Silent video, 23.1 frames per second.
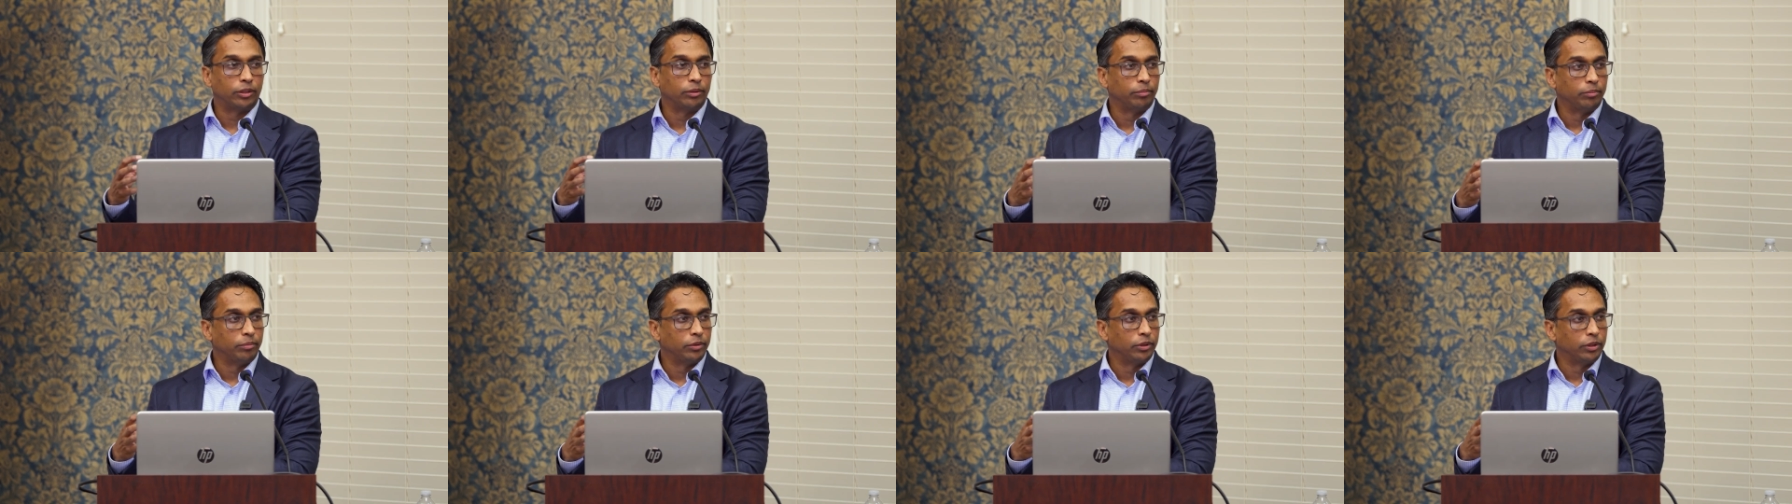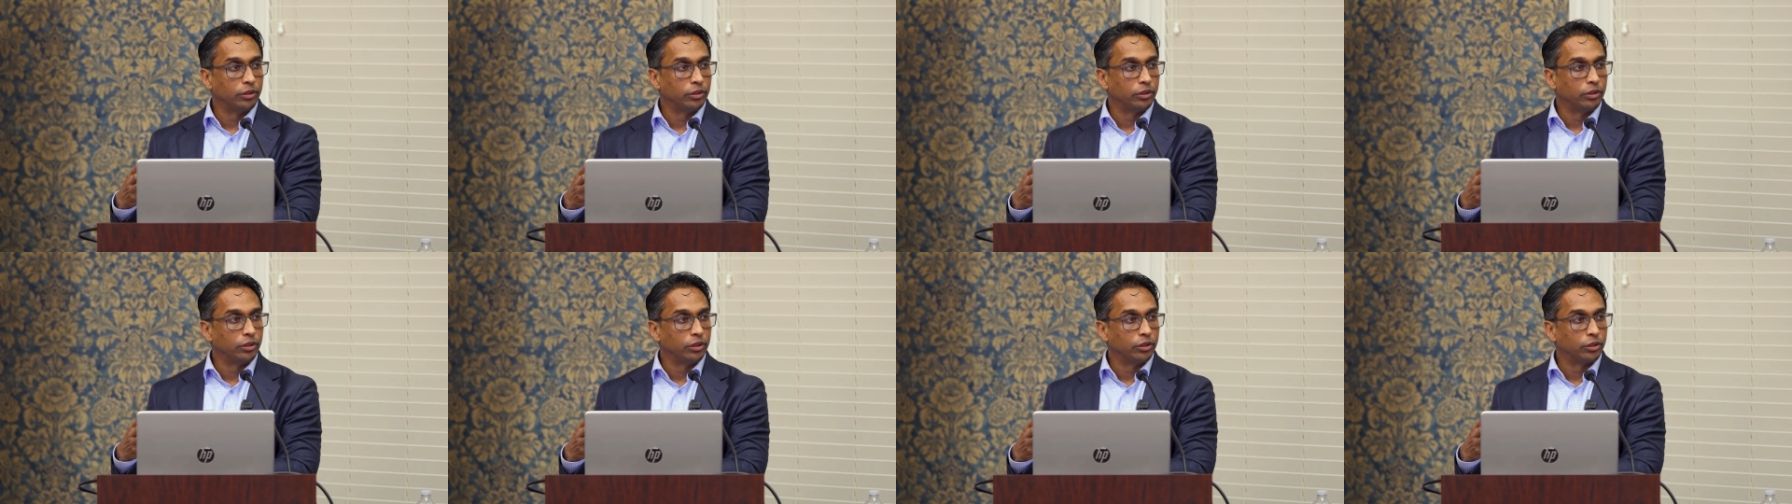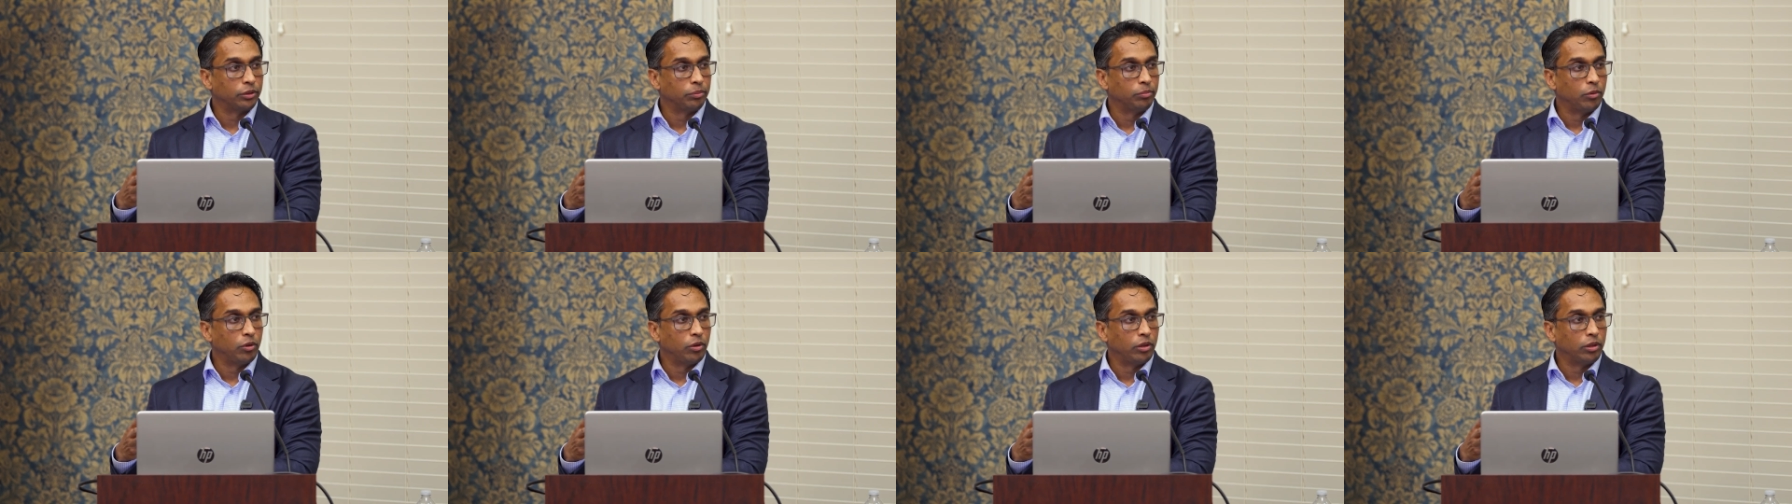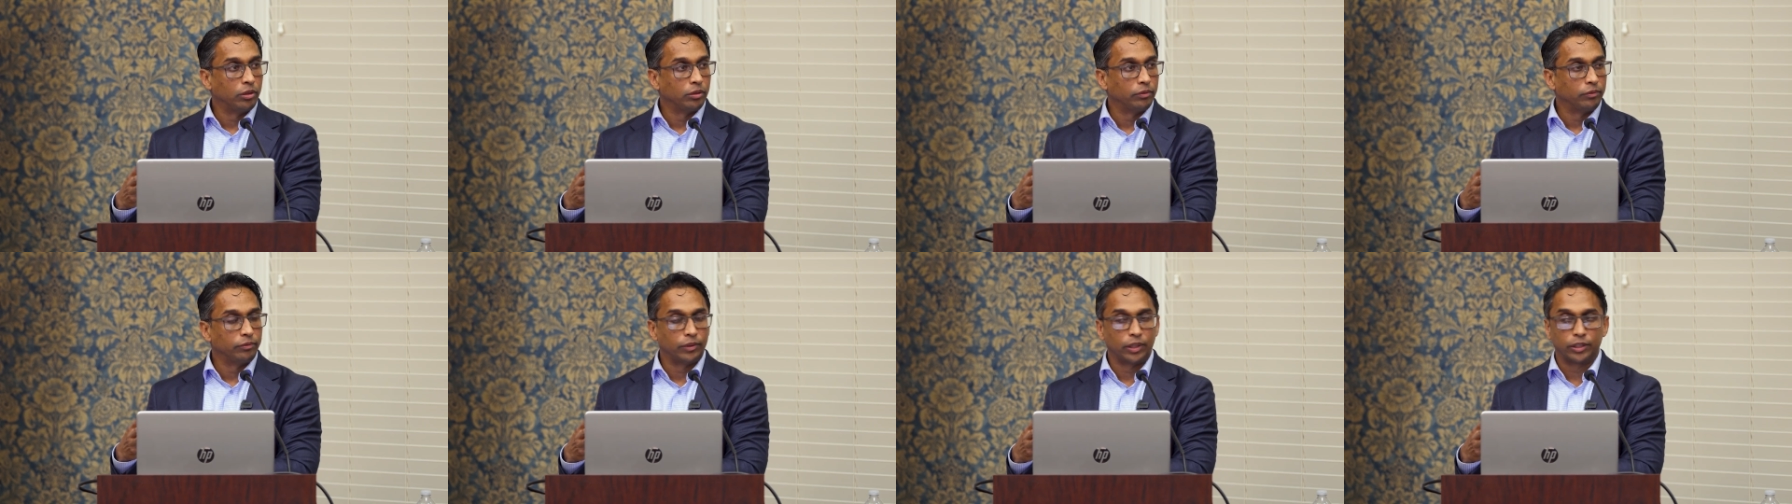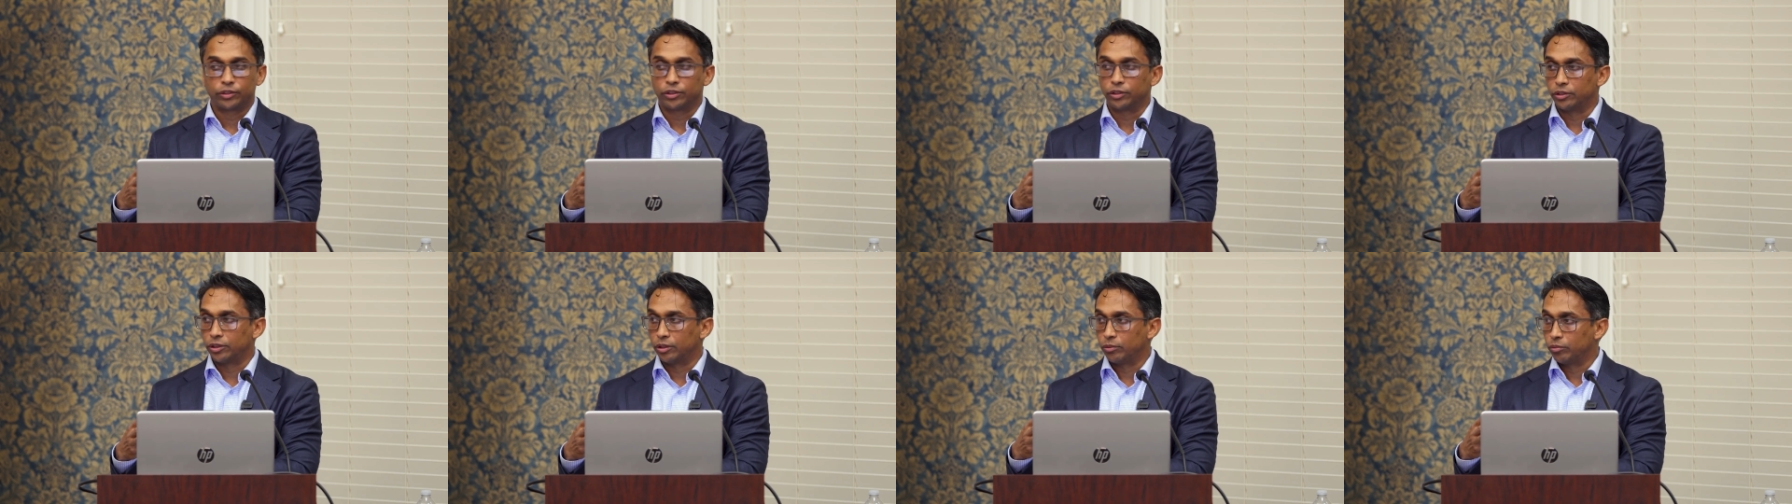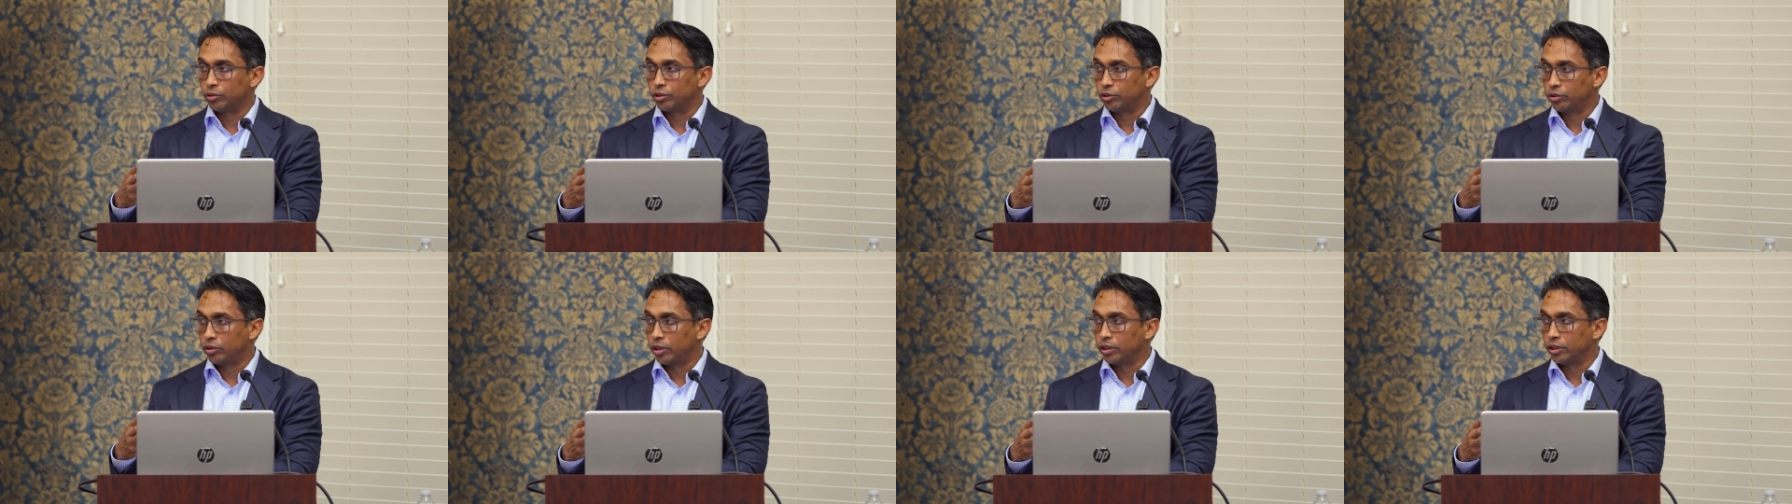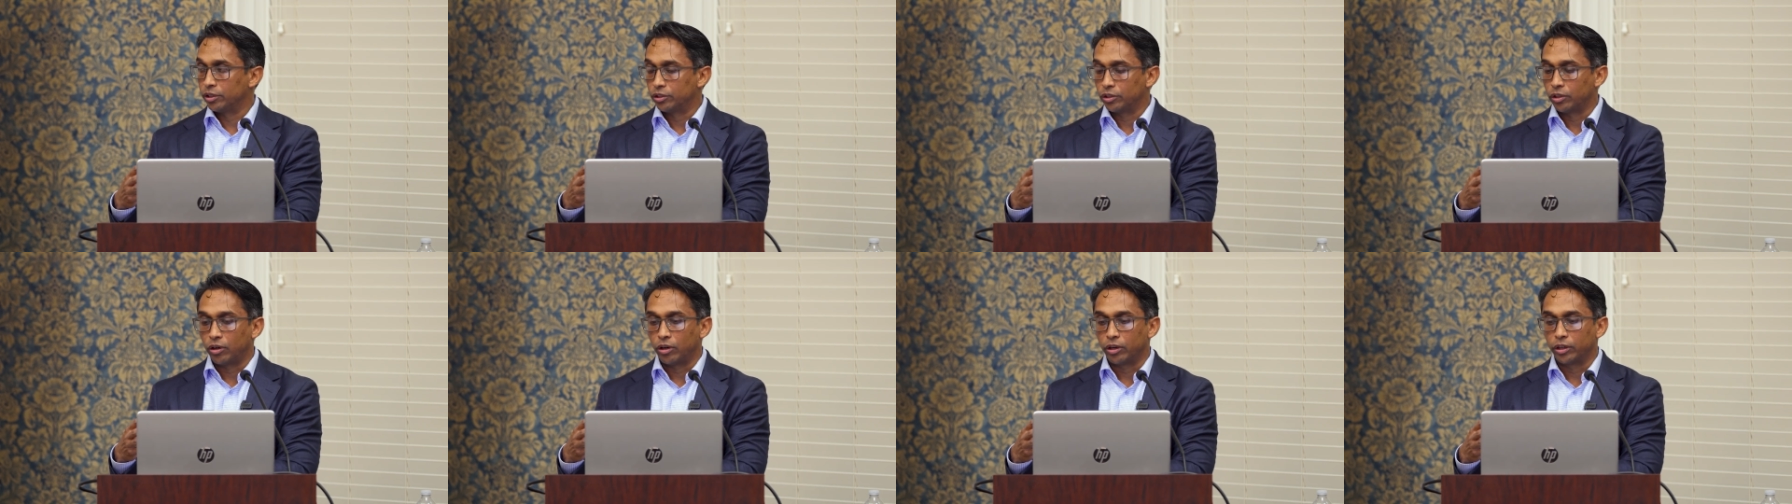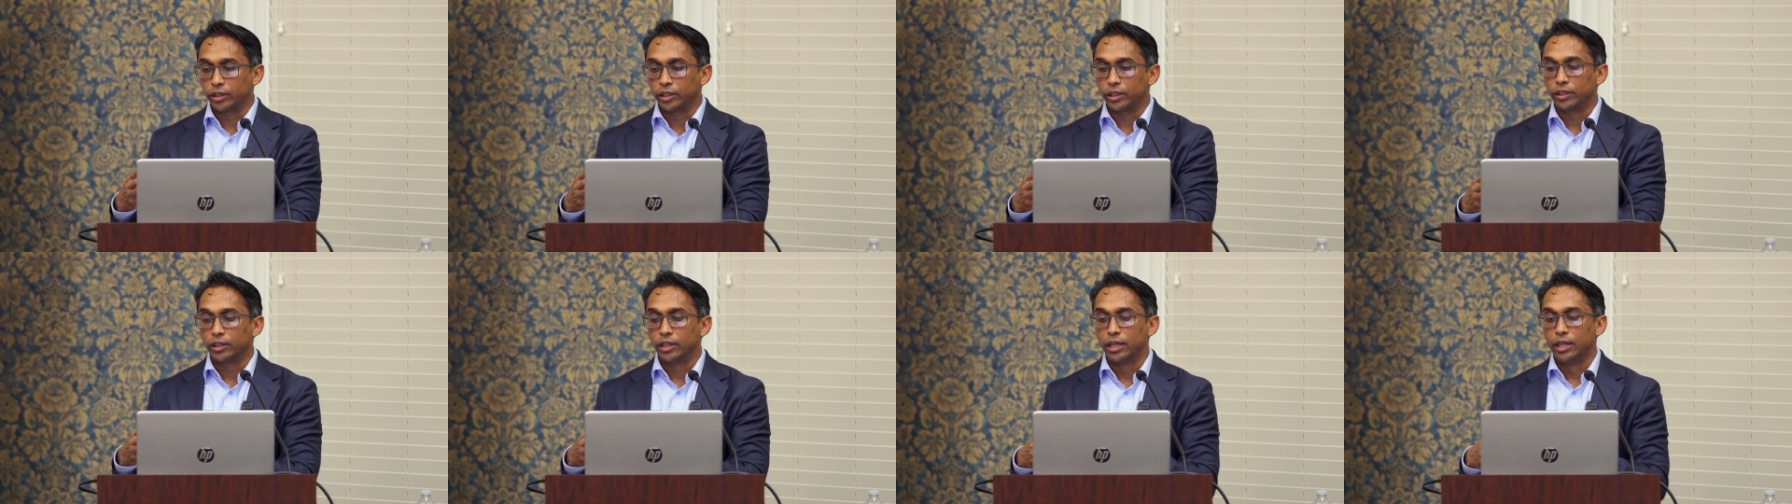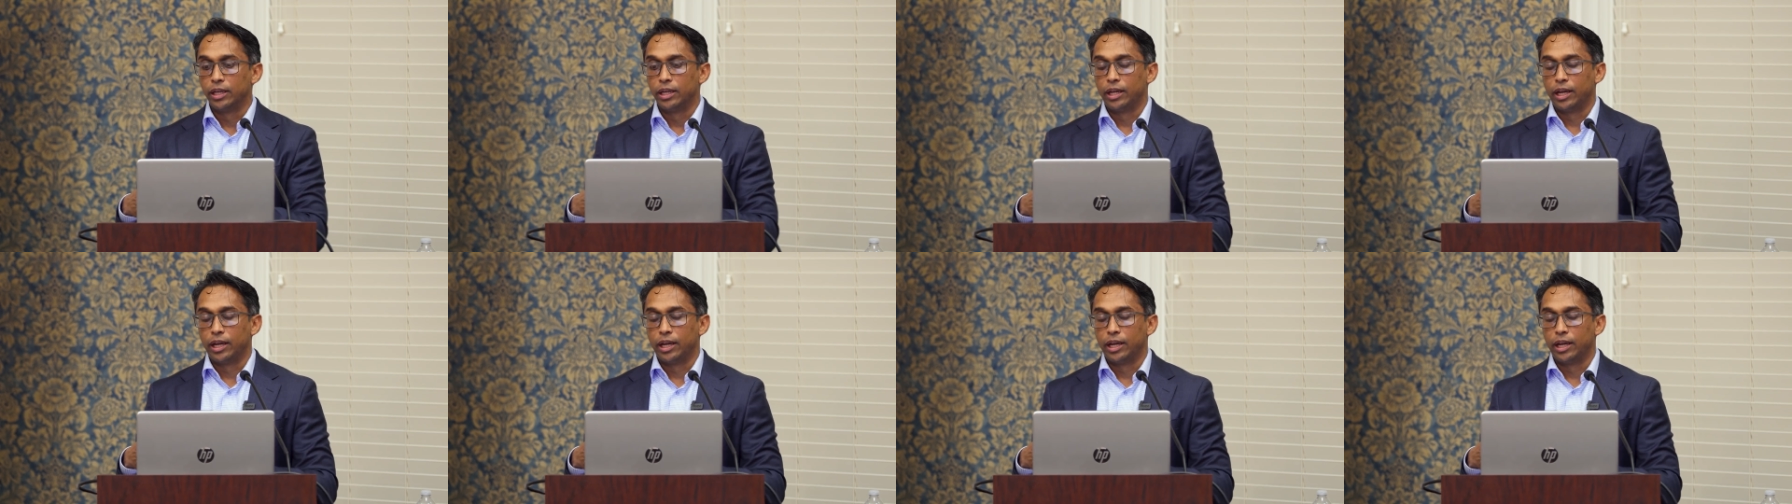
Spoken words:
the small vessels that we're trying to target,